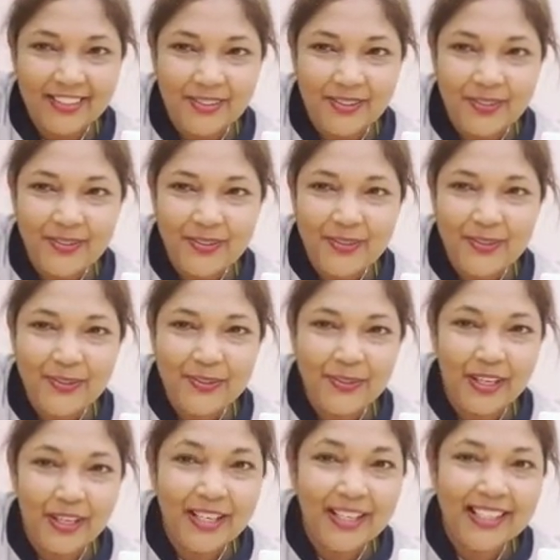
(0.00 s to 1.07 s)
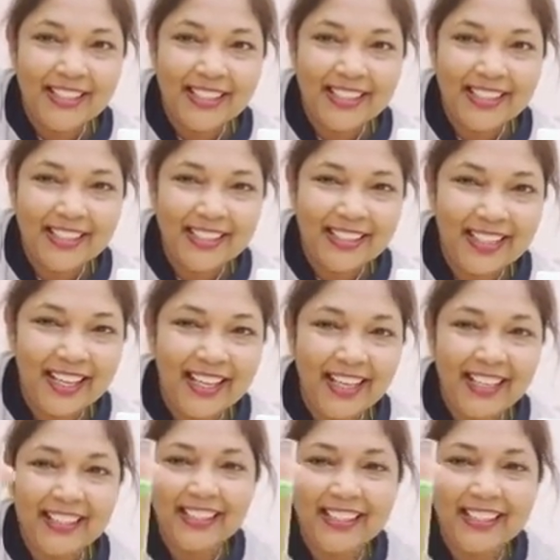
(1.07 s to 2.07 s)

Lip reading: Ooh, look at that.